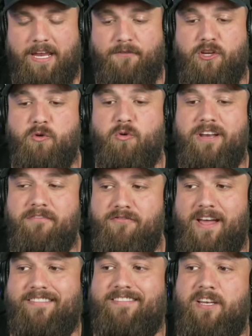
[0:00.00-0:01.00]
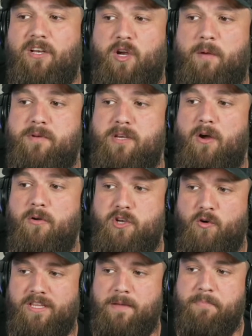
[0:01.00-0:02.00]
if you were invested in crypto
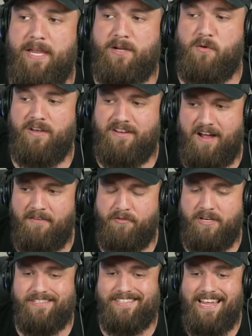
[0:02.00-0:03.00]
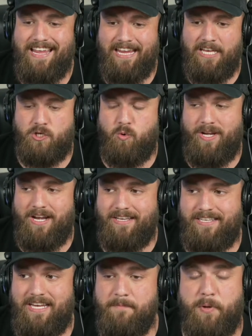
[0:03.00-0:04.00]
during the Bitcoin Conference in
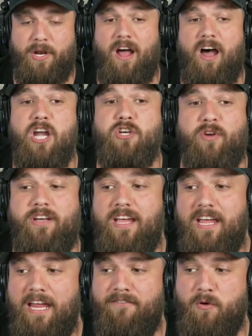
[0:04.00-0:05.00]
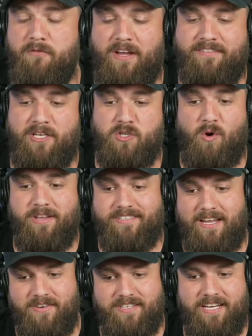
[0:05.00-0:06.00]
2019. Put in 100 if you were invested in
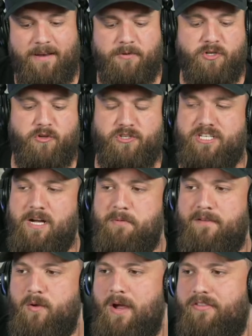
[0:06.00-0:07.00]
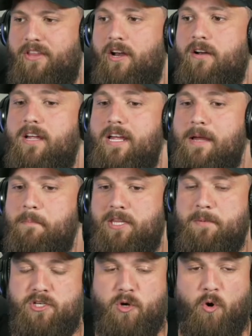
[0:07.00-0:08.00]
2017. I'm sure there's a couple of you out there, but
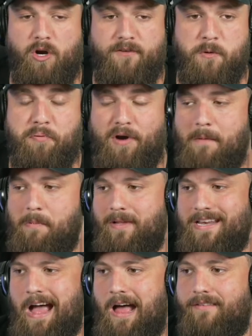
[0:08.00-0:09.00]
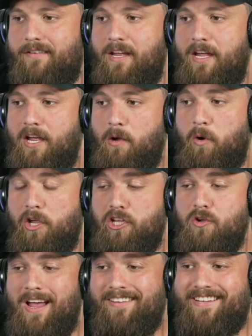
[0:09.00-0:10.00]
the majority of you probably not. Well,
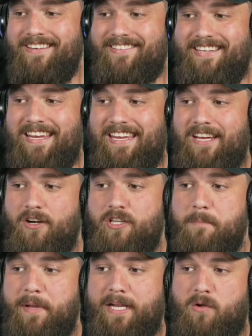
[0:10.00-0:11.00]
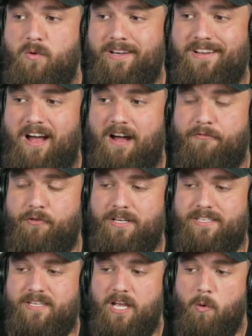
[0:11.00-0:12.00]
you guys can see here, the Bitcoin
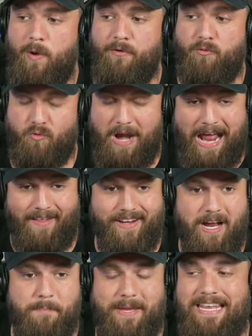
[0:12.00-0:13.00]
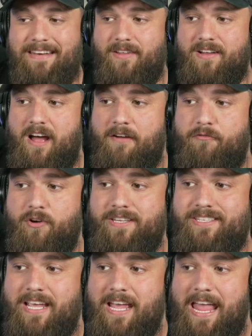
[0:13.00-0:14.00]
Conference, we rallied up into the
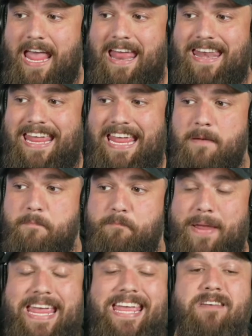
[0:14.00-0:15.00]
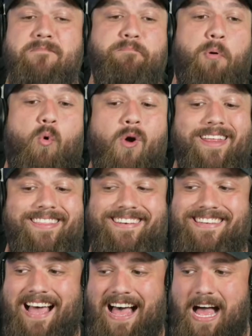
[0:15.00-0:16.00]
conference, and it pinpointed the
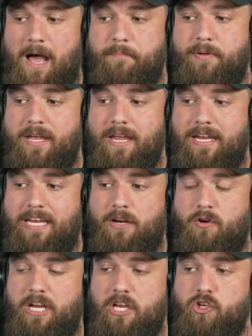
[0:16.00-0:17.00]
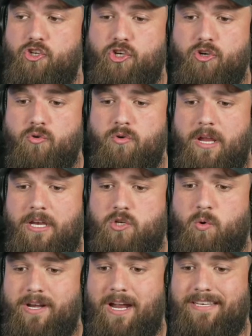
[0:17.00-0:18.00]
top here in June in
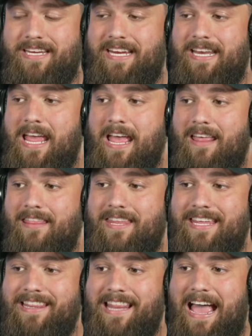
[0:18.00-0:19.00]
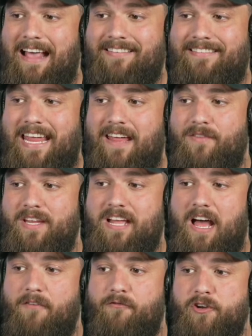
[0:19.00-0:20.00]
2019. The last day of the
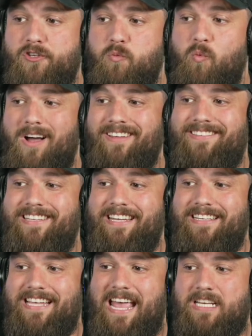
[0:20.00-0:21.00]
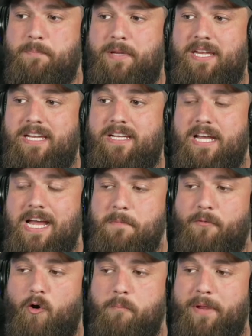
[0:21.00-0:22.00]
conference was the exact peak
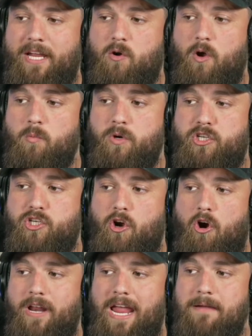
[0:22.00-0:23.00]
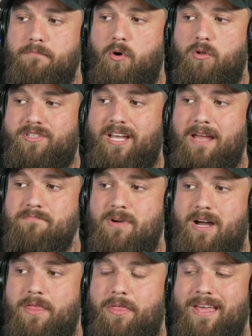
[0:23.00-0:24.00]
before Bitcoin would start a
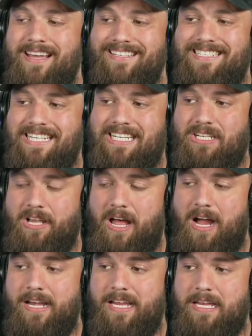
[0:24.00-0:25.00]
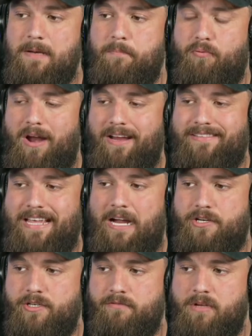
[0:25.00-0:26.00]
multi-month decline in price
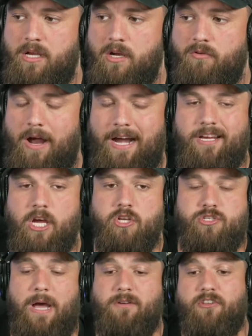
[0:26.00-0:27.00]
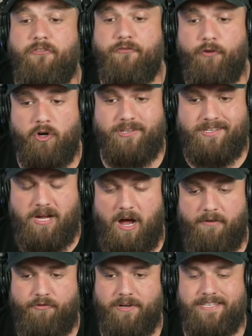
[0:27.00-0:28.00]
action, right? So that was the first
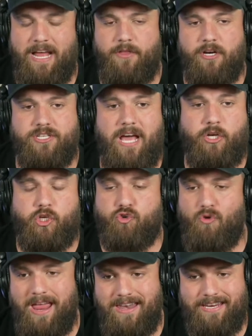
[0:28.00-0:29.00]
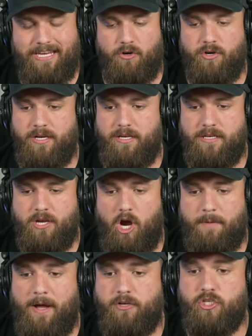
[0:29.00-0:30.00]
conference. Now, there's not a trend here to talk
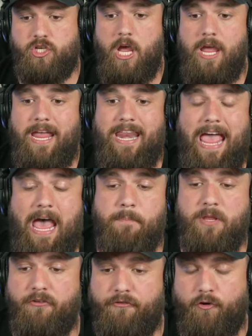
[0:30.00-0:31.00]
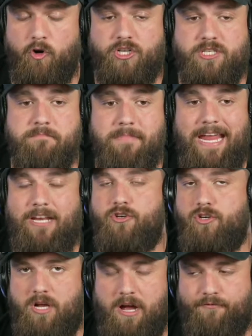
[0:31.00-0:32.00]
about. Just it happened, major
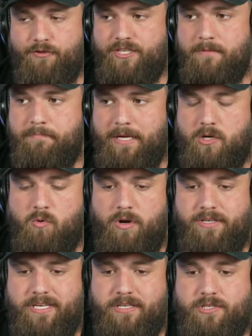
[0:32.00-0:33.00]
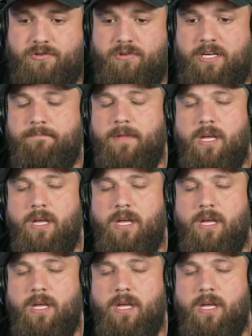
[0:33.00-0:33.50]
conference in Bitcoin's history.